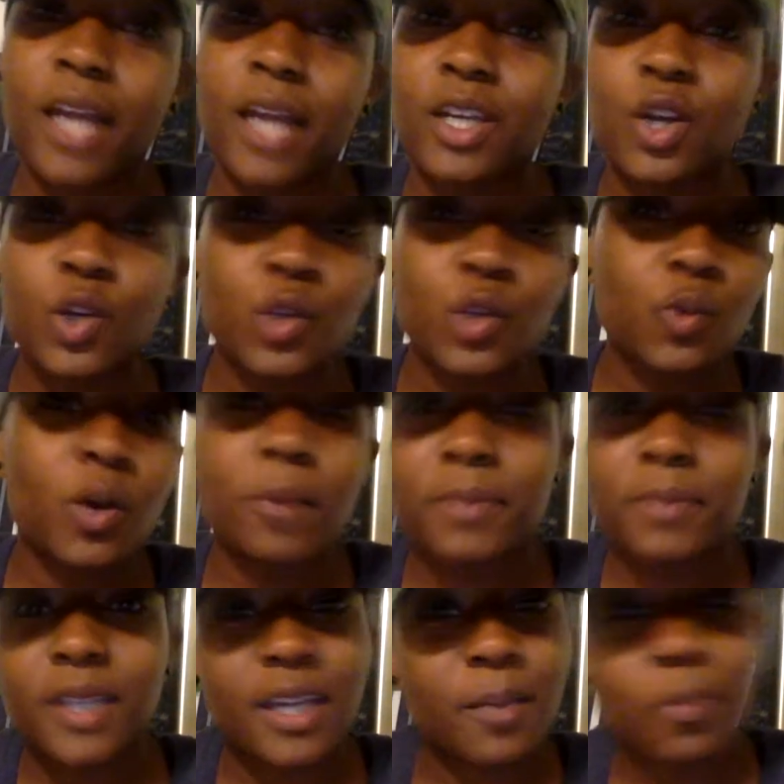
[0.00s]
I know you
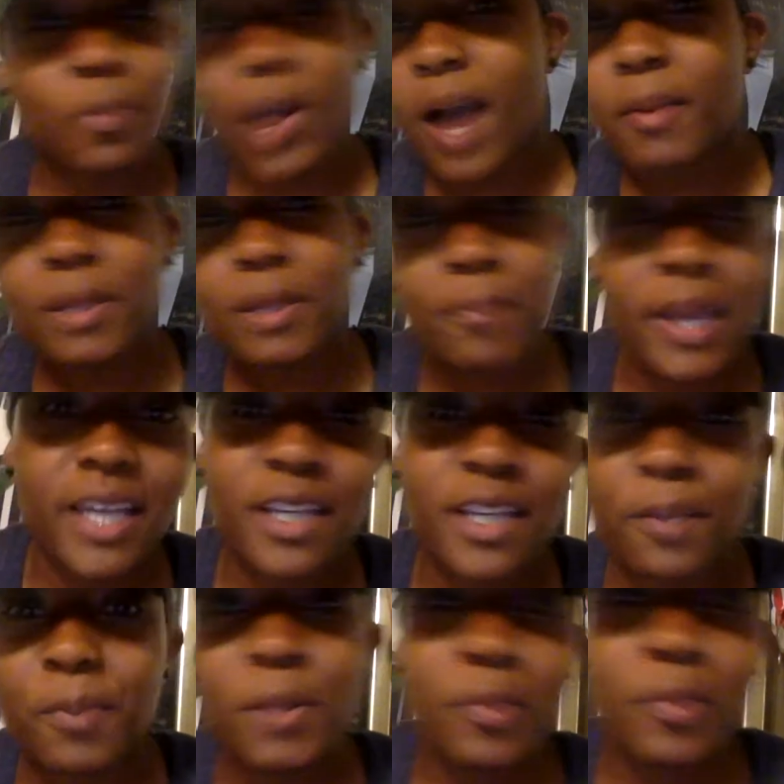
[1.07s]
up there probably making
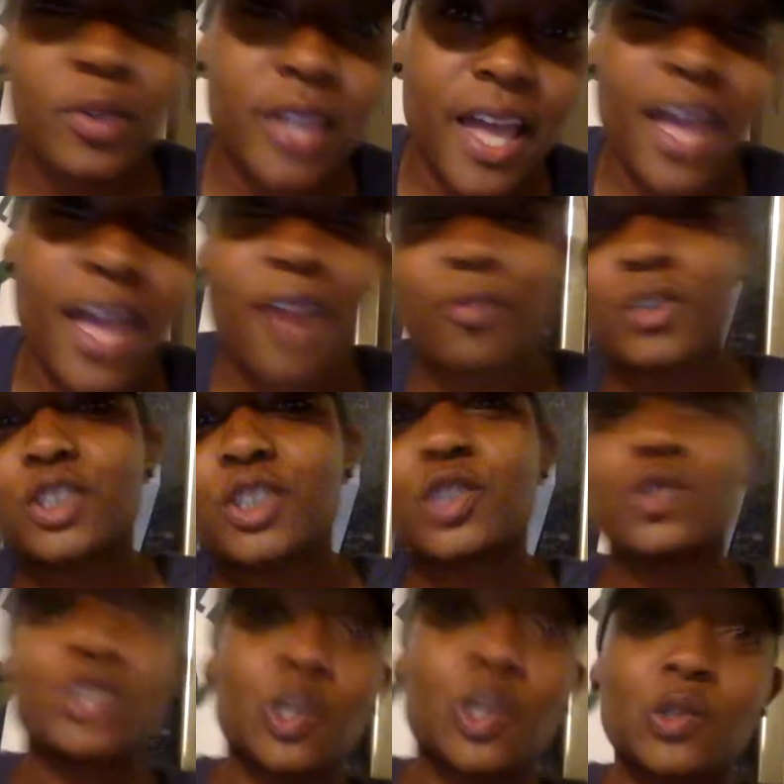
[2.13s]
the people laugh with
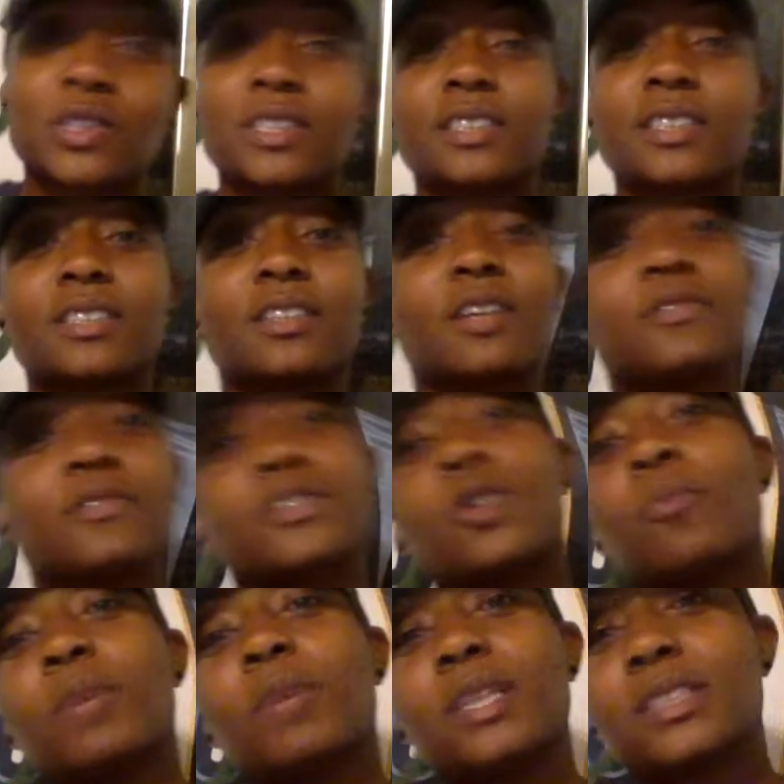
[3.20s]
your jokes and stuff. So
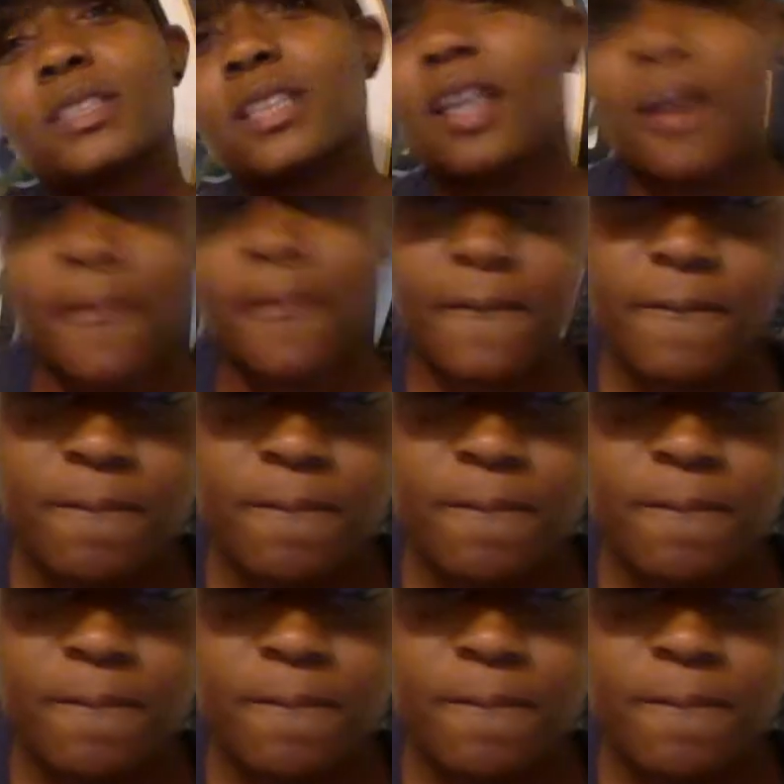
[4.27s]
much love.